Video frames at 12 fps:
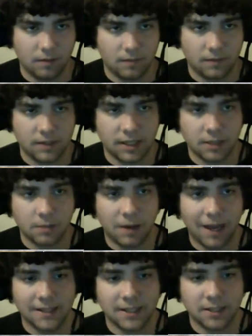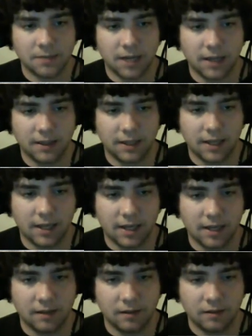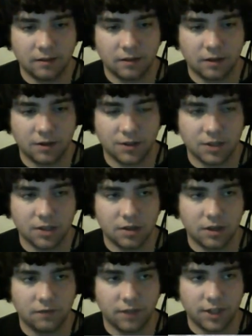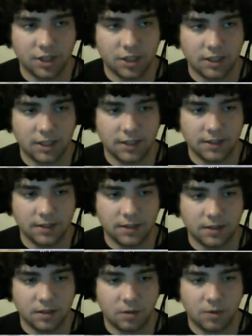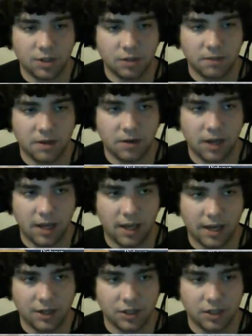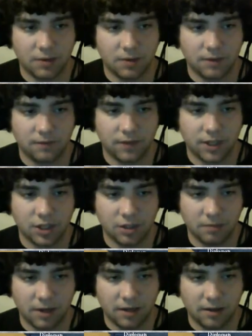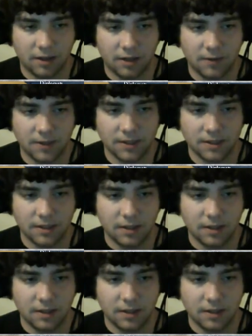It's not so bad since we got the uh, all those other inflation things, so we should be okay actually with inflation by anyways.